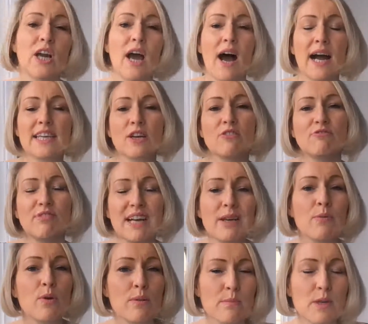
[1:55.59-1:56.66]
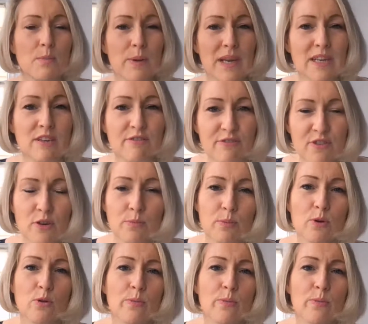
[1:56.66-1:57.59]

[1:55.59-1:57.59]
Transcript: I don't really want them to be into football,